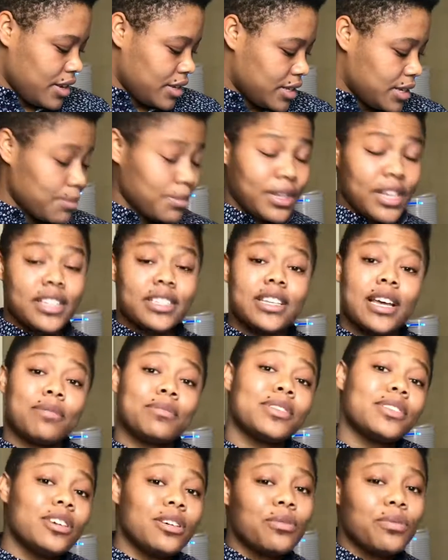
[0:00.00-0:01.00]
Some things that I'm
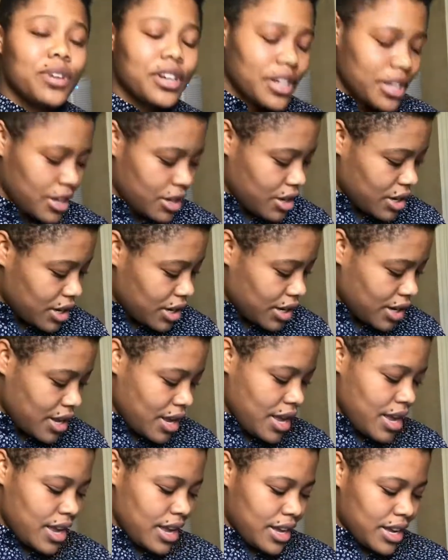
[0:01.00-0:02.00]
still working on
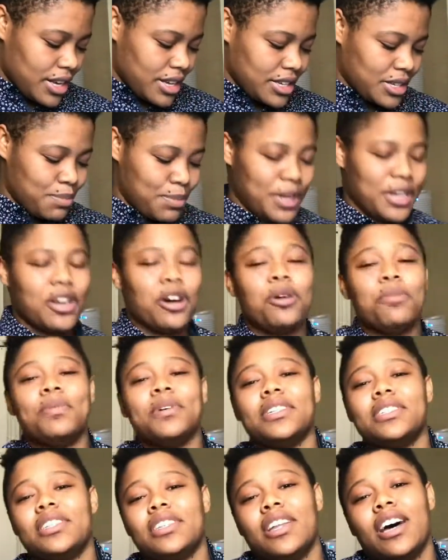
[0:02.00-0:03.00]
is being
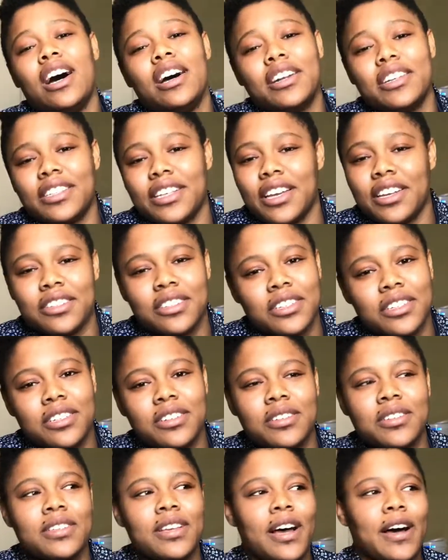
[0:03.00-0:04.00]
open to the honest
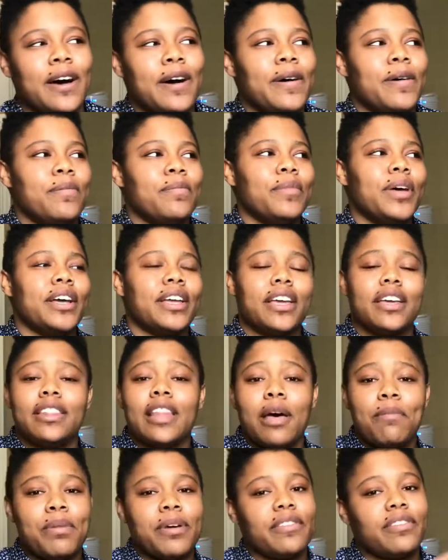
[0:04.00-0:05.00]
answers. Again,
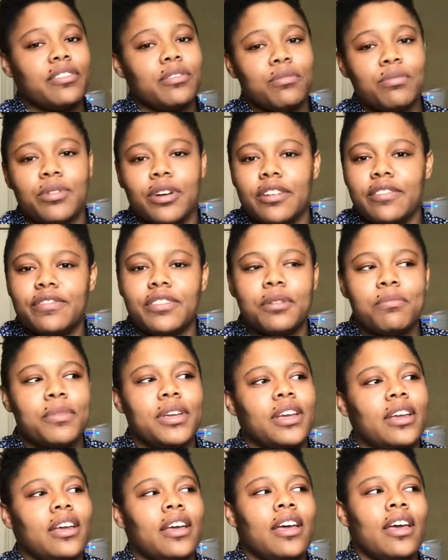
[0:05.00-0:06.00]
that pivotal point for
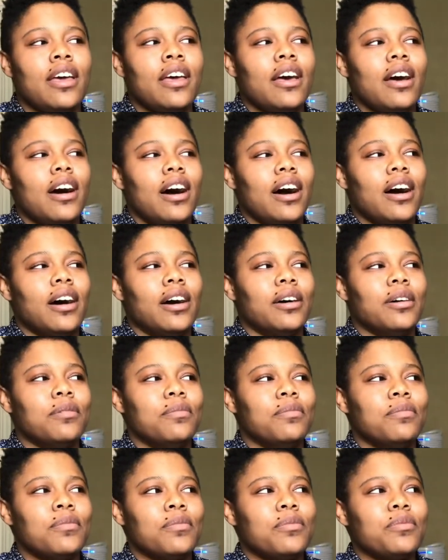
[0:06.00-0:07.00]
me
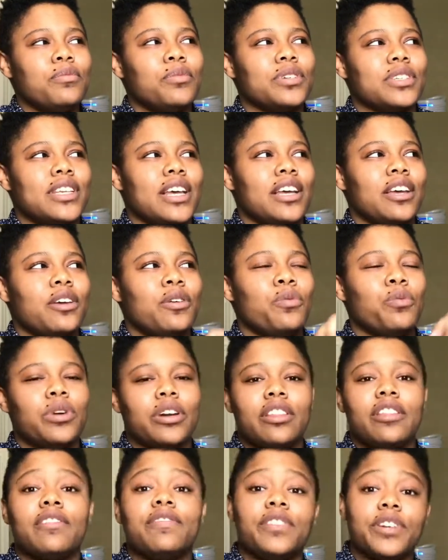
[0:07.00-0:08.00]
was like one
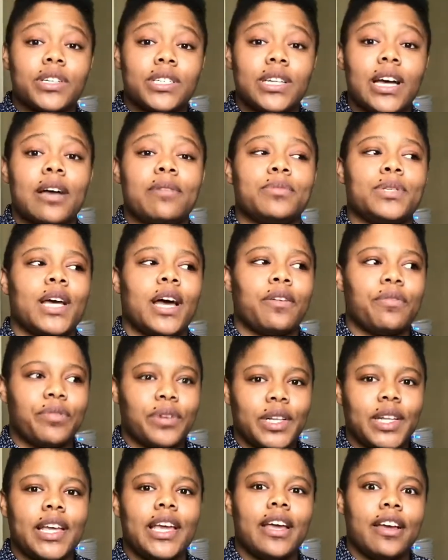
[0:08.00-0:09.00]
of the first times that I
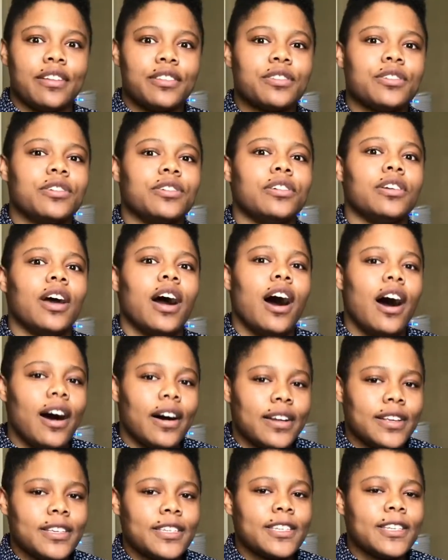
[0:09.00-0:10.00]
really answered
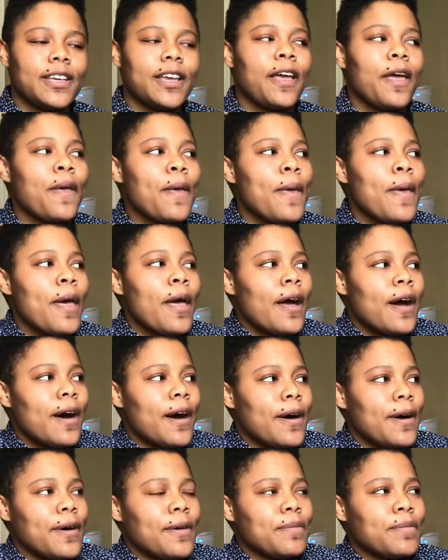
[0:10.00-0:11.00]
honestly,
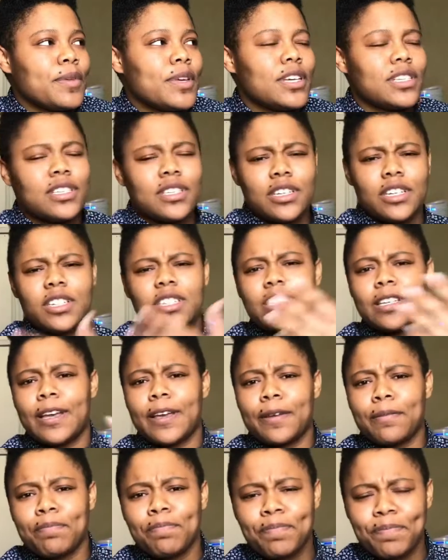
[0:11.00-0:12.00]
because there's
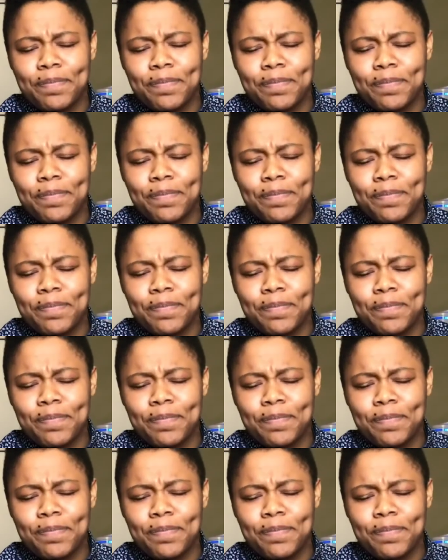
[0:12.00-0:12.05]
like